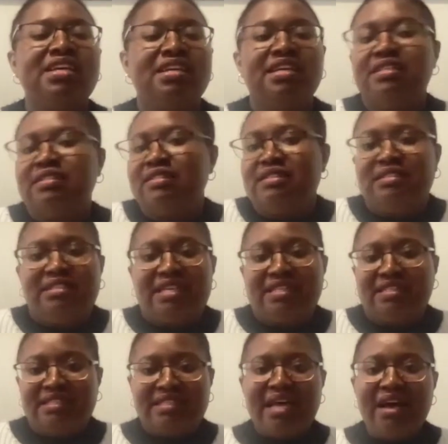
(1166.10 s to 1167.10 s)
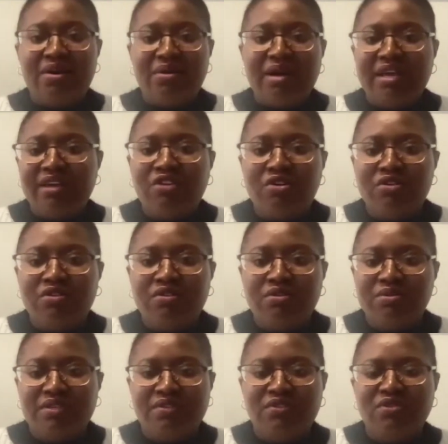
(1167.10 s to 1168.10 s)
And that is how I got
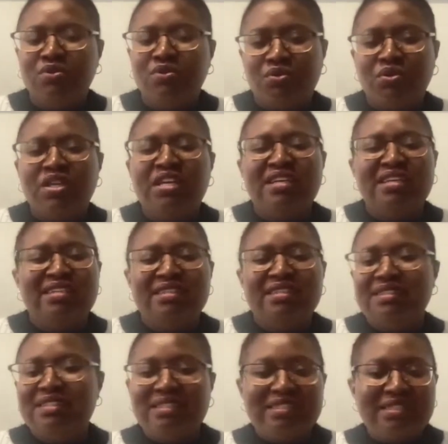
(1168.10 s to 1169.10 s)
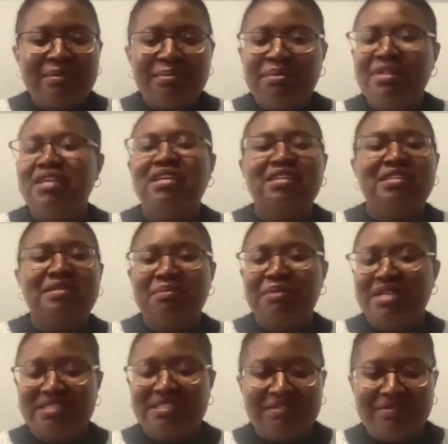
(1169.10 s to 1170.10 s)
through it. So discipline,
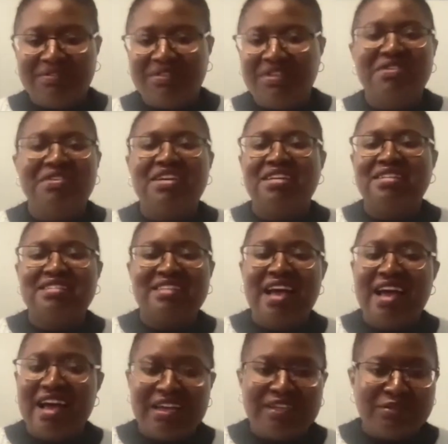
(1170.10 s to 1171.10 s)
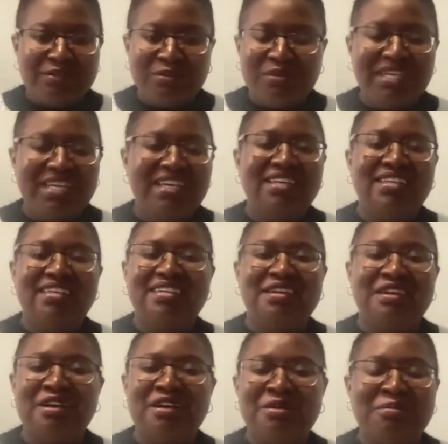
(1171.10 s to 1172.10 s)
perseverance, hard work,
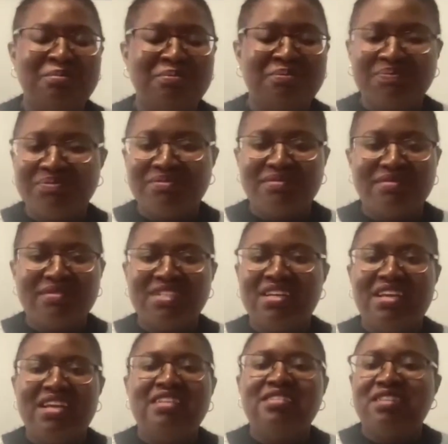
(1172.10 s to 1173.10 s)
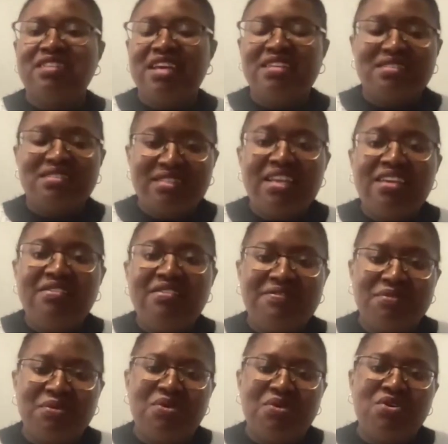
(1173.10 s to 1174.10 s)
and staying
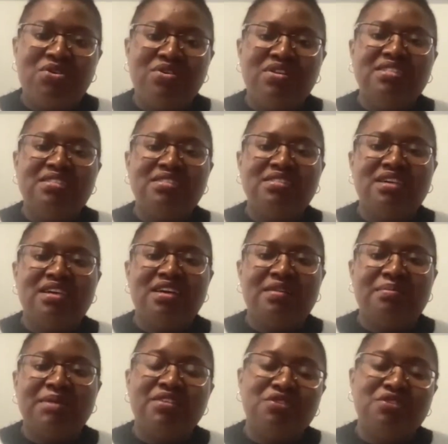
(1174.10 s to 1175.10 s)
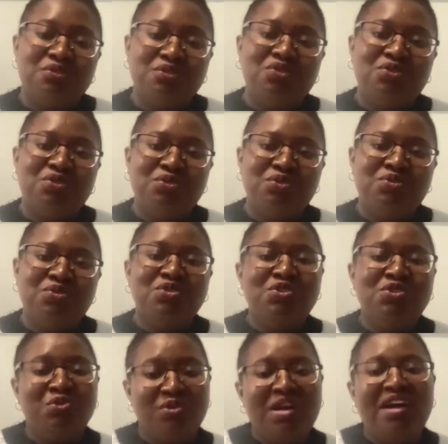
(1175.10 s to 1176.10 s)
focused, and also
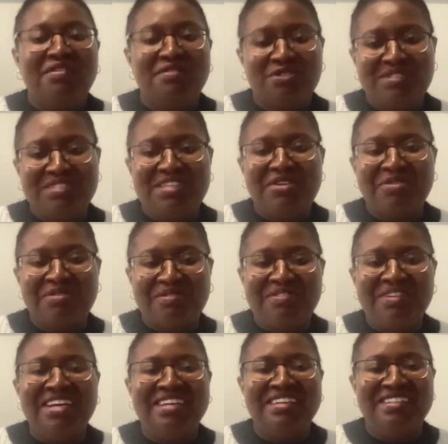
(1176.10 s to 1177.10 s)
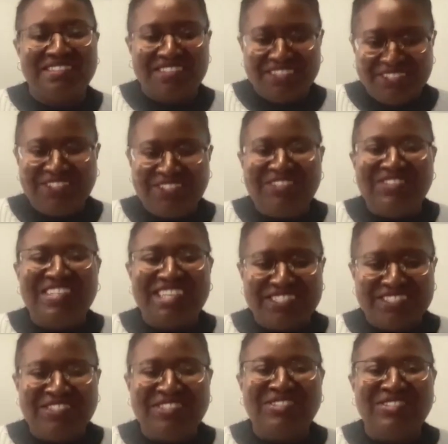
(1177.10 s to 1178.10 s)
you have to sacrifice to
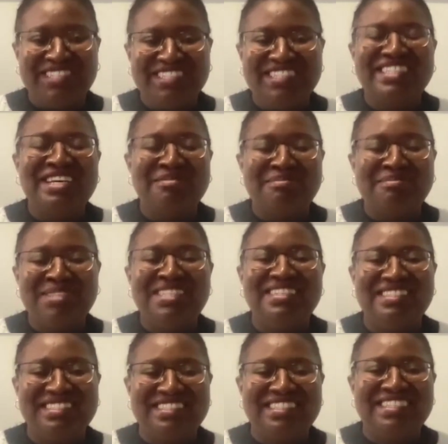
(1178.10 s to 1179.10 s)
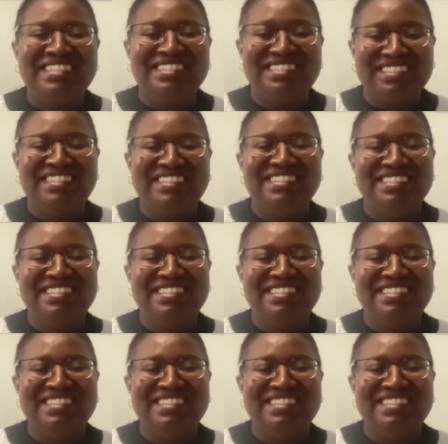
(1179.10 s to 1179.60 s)
get to that place. Yeah.